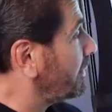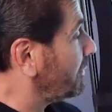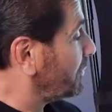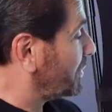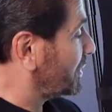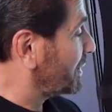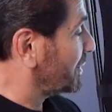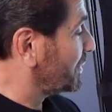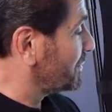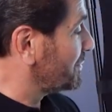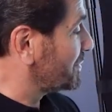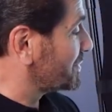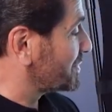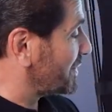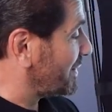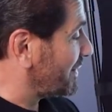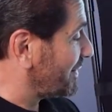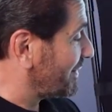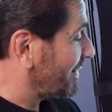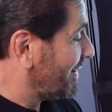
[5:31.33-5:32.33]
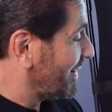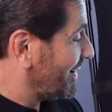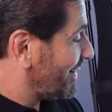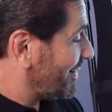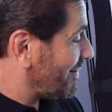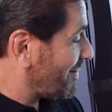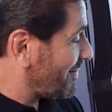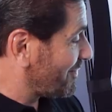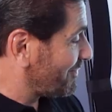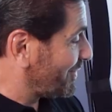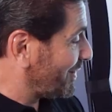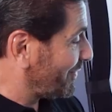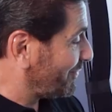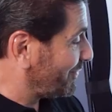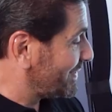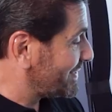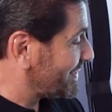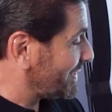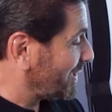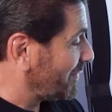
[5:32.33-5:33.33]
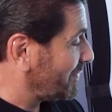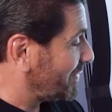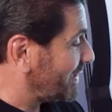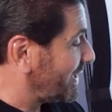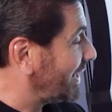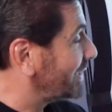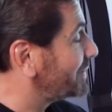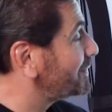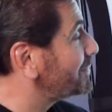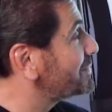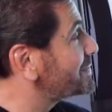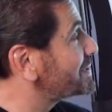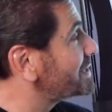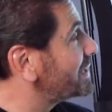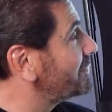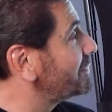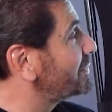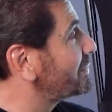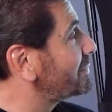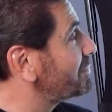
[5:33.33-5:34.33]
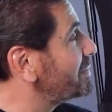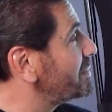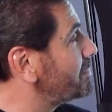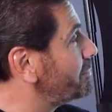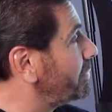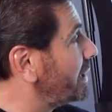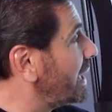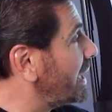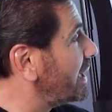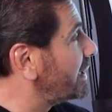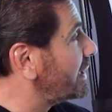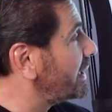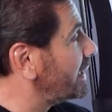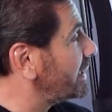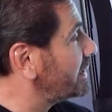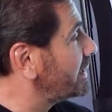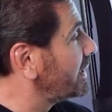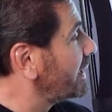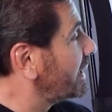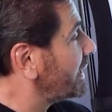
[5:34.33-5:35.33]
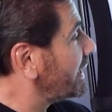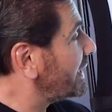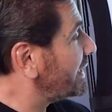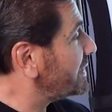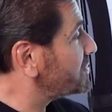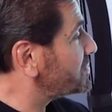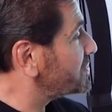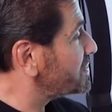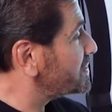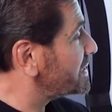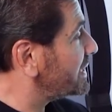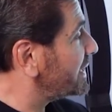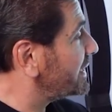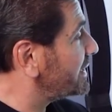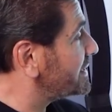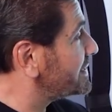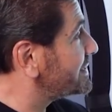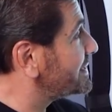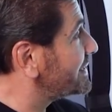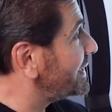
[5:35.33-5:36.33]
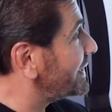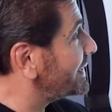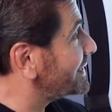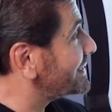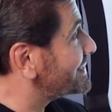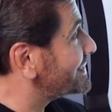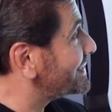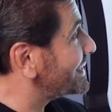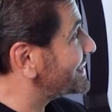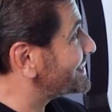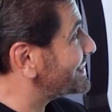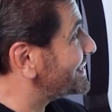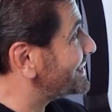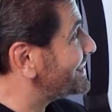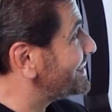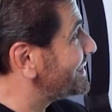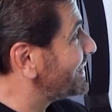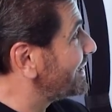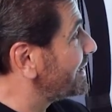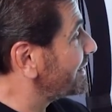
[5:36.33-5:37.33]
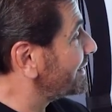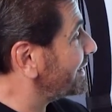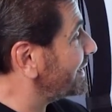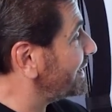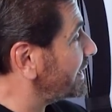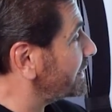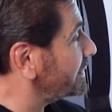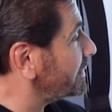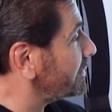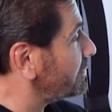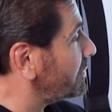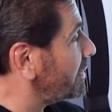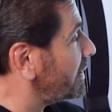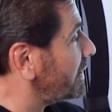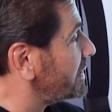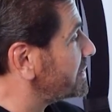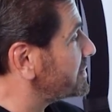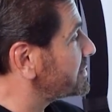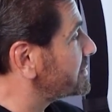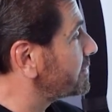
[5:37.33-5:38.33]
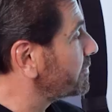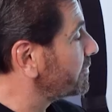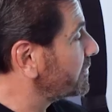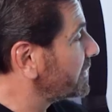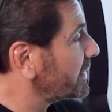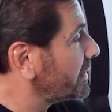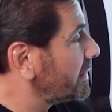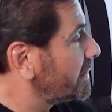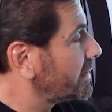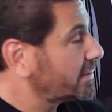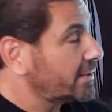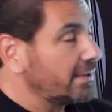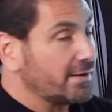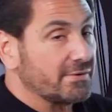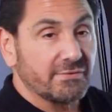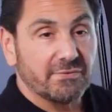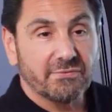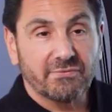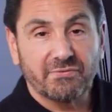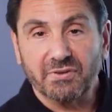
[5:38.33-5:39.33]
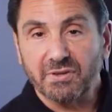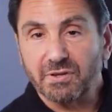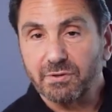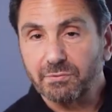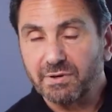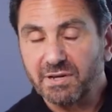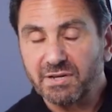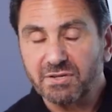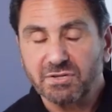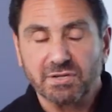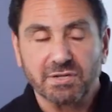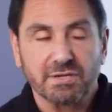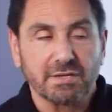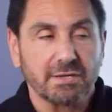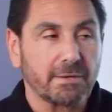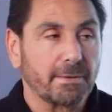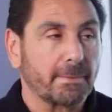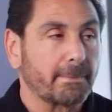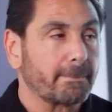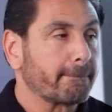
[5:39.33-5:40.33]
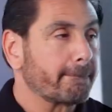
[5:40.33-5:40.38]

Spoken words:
We use our reference LVA 273PN. It's just in a ZX60 connectorized configuration here.